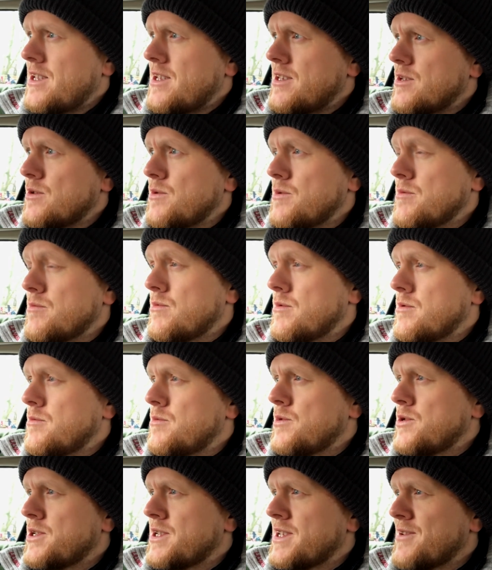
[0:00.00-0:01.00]
So
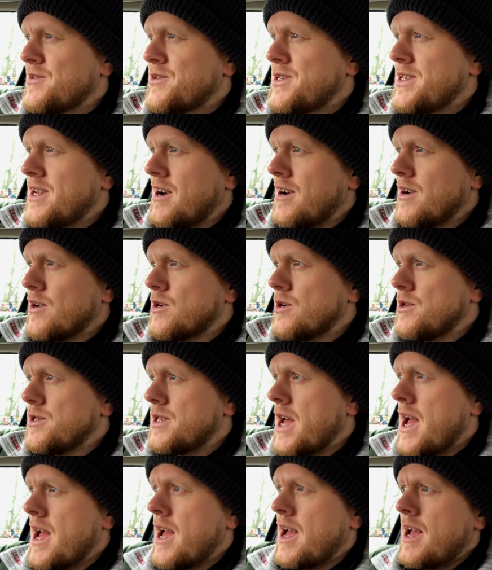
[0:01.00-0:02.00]
we'll just have to see how it
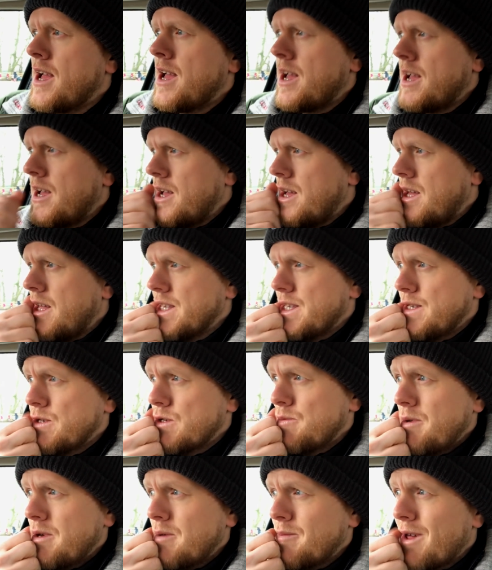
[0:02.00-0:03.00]
goes. And it
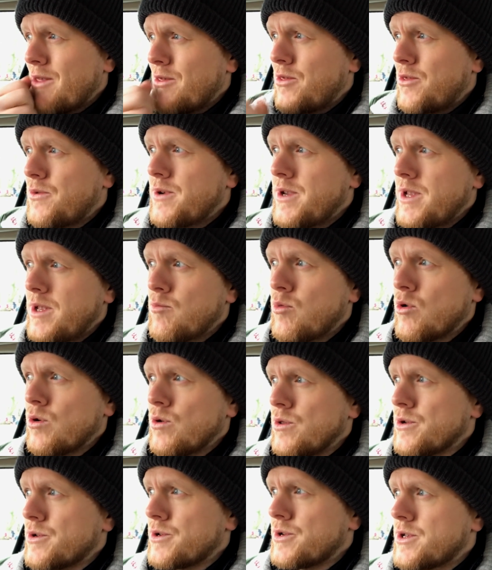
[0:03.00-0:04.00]
seems to be about 3
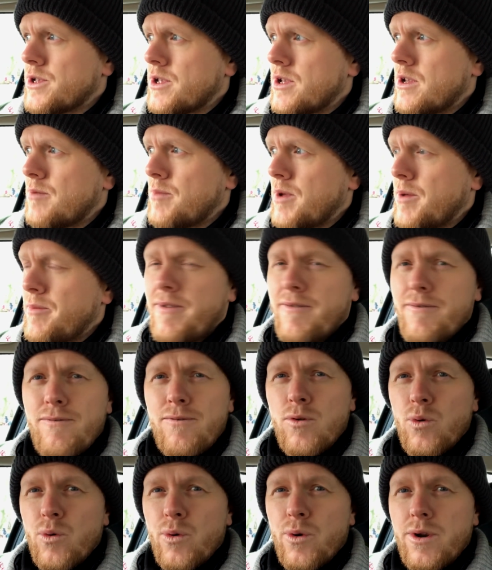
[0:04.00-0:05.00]
boulders, maybe
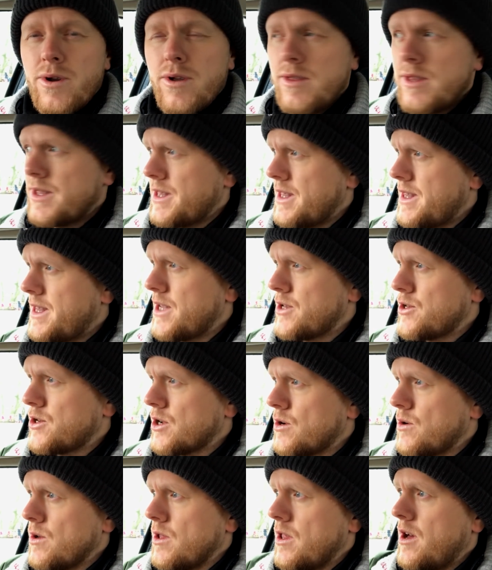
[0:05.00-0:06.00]
4, that they tend to
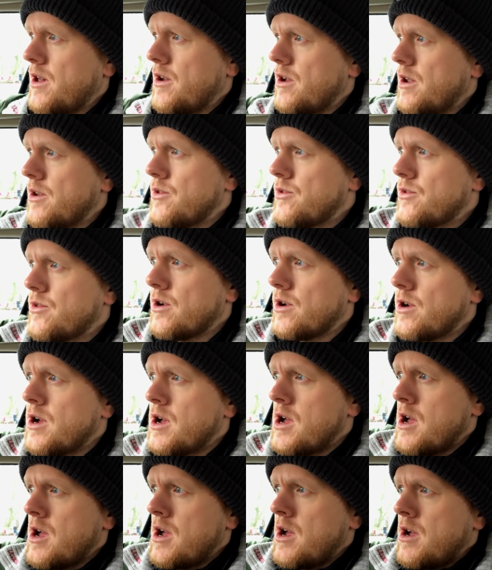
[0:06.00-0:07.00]
go a lot on. So
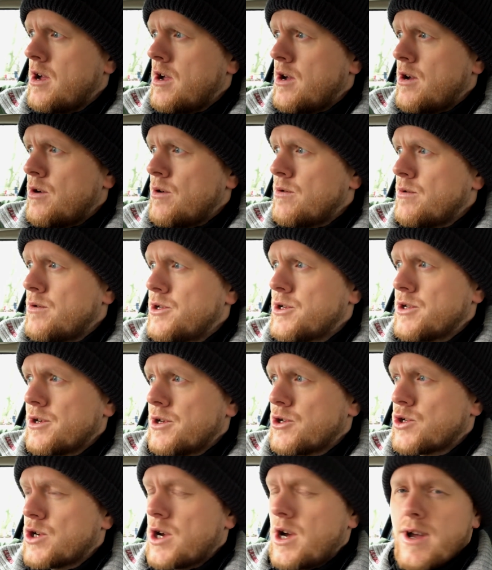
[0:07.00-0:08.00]
we're just
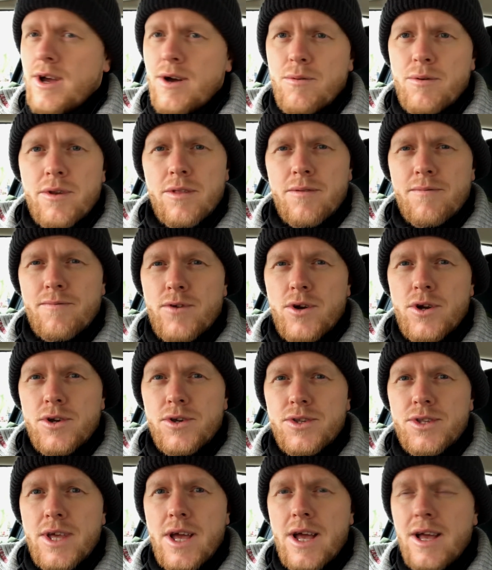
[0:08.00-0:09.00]
going to try out one of them
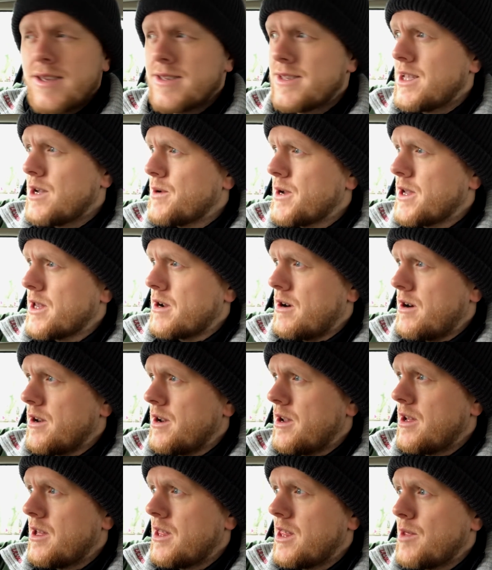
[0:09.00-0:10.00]
first, see how we get
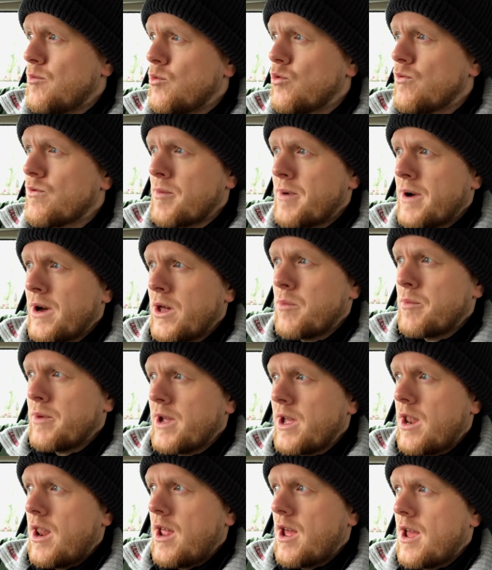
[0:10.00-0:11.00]
on, and then move about a
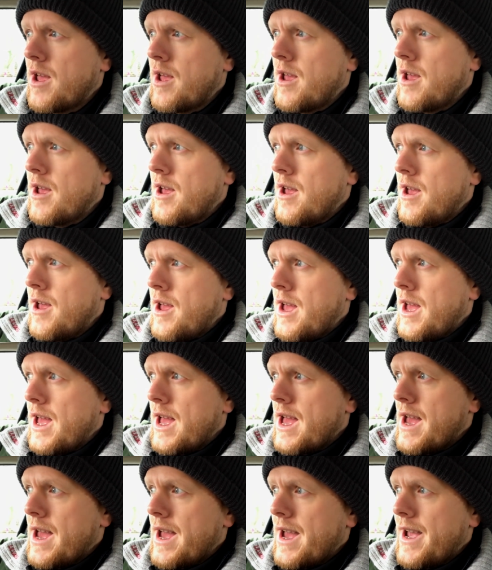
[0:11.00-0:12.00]
bit.
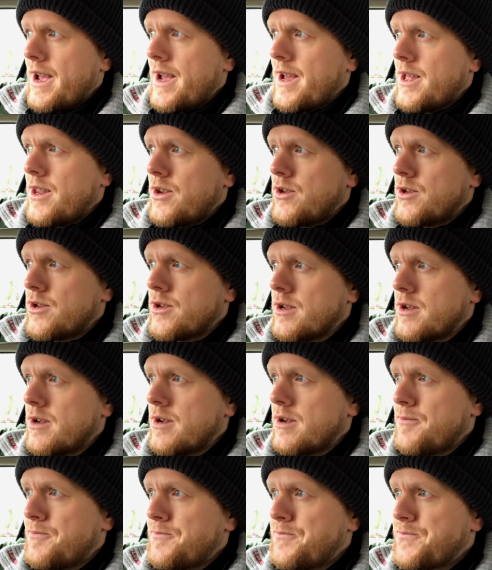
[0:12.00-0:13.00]
And
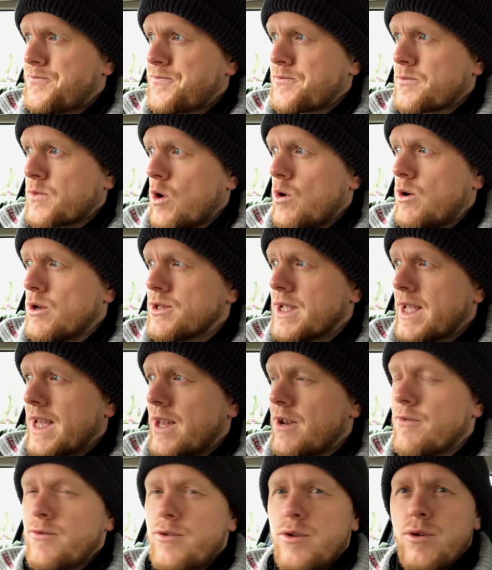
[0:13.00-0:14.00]
once we
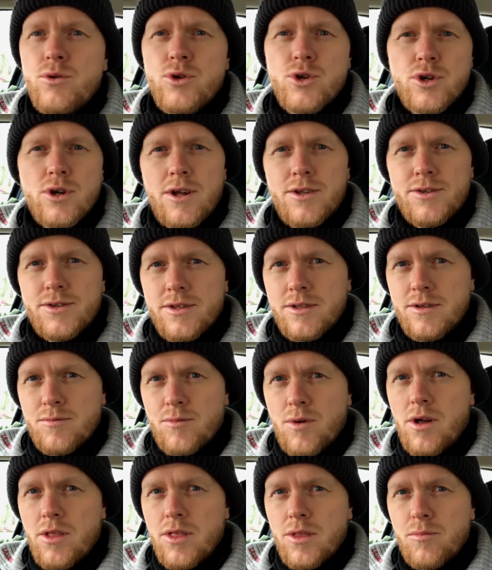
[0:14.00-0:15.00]
get a few shots of
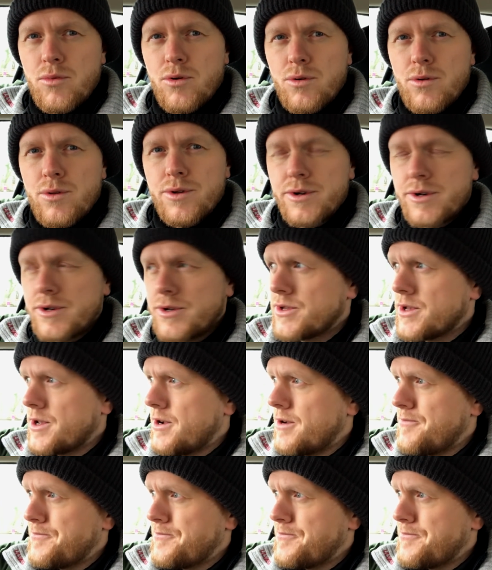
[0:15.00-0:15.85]
them on the boulders,